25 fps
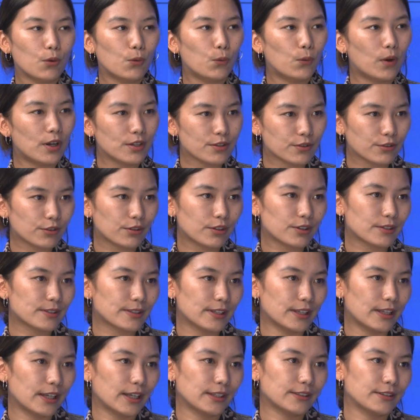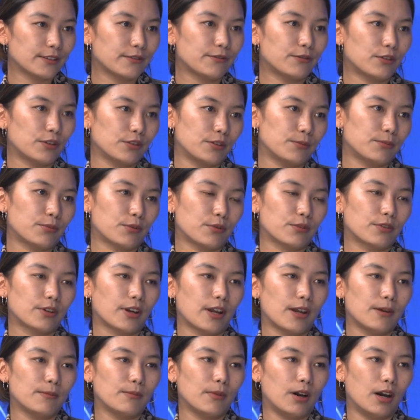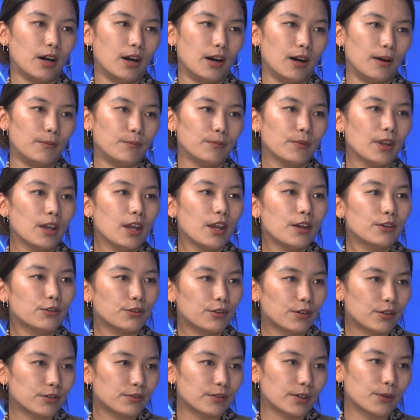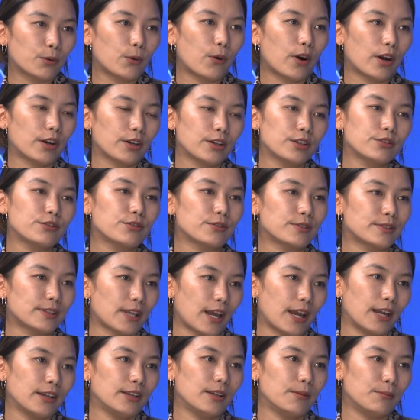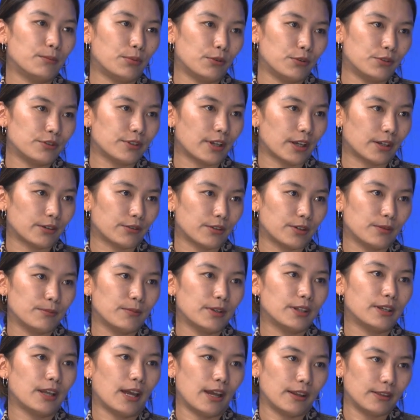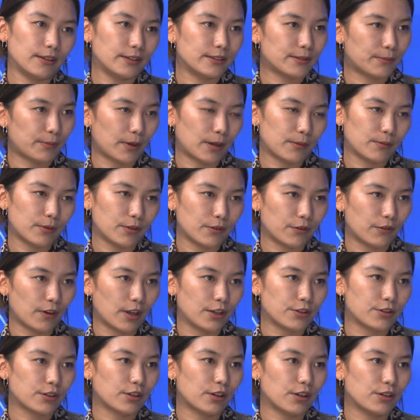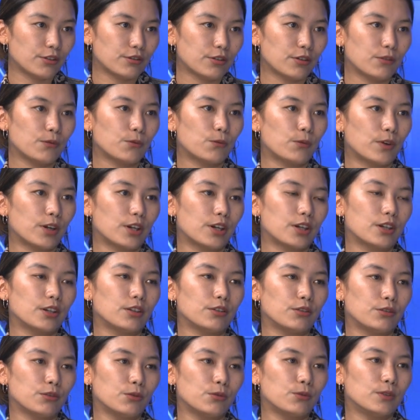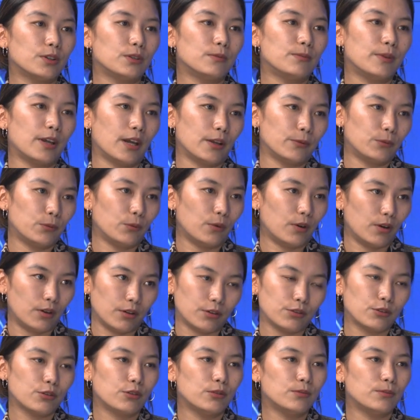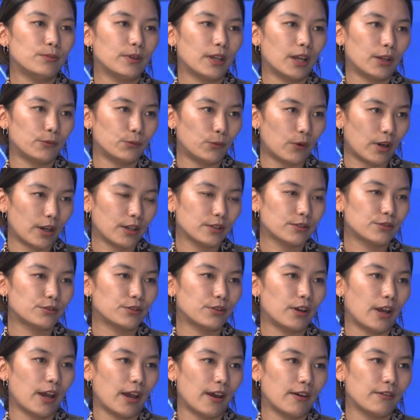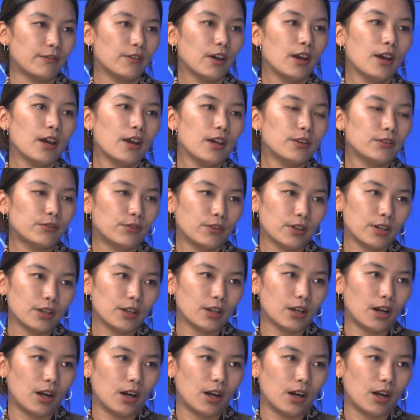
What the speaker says: once you're selected for the program, you're required to sign a bond agreement at the Department of Education, where you will be advised to have three